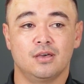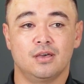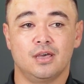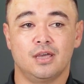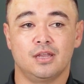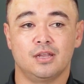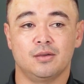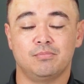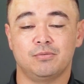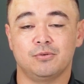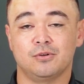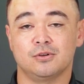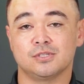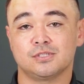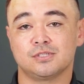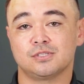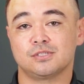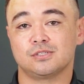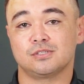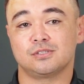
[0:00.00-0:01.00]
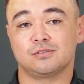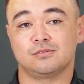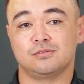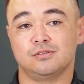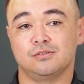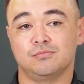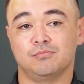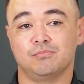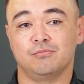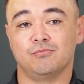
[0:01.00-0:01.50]
And it put us
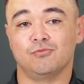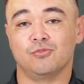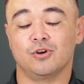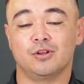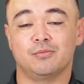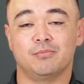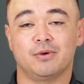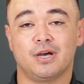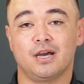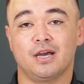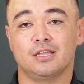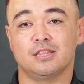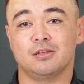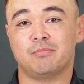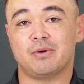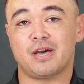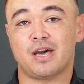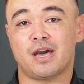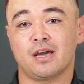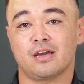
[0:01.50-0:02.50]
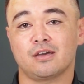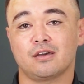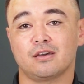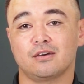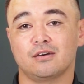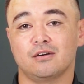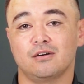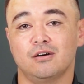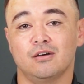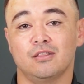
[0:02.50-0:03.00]
running behind the pack
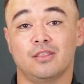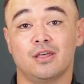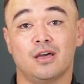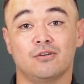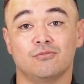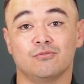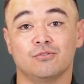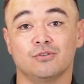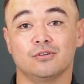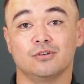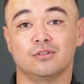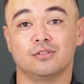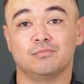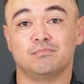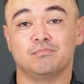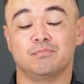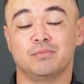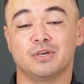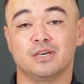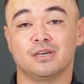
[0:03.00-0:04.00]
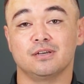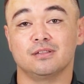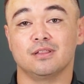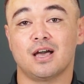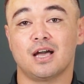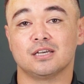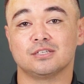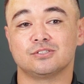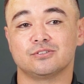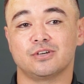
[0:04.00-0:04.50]
on that really big
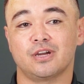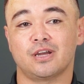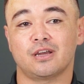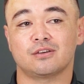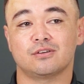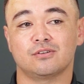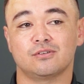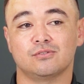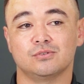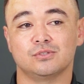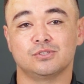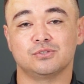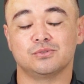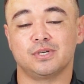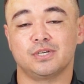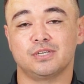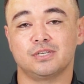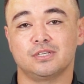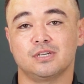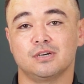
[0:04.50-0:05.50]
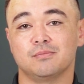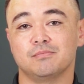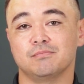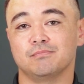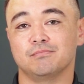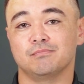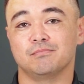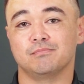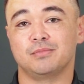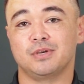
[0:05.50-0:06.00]
last wreck, which we ended up
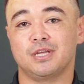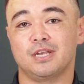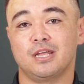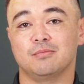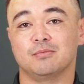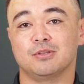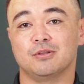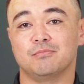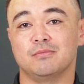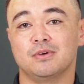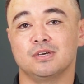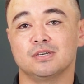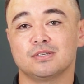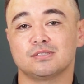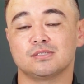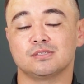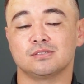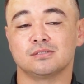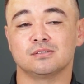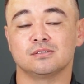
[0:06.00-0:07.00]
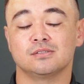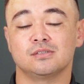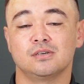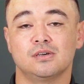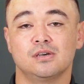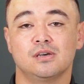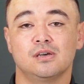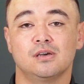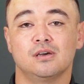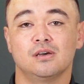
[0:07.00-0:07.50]
being able to miss. And
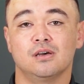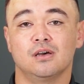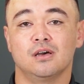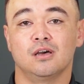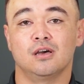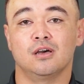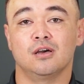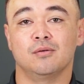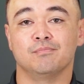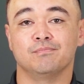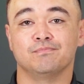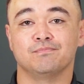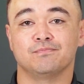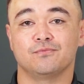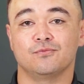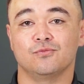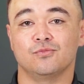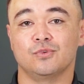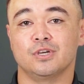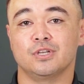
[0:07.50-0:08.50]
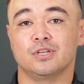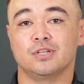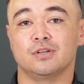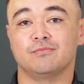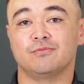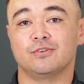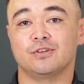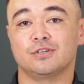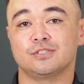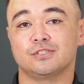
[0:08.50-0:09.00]
we ended
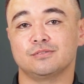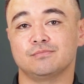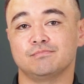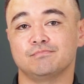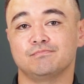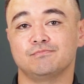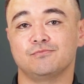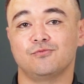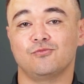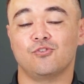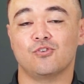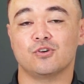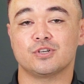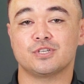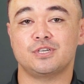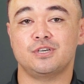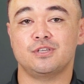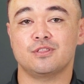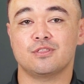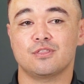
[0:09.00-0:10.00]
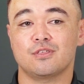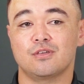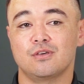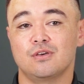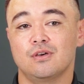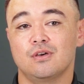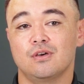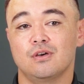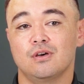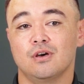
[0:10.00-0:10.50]
up finishing 14th
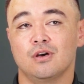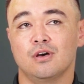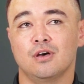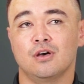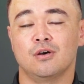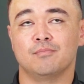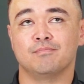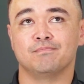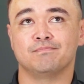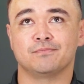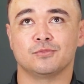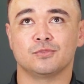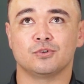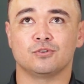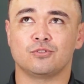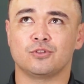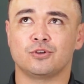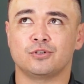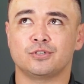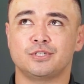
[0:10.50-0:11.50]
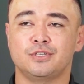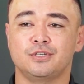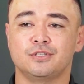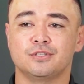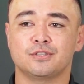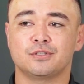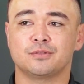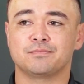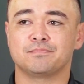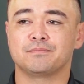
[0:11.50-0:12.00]
or 13th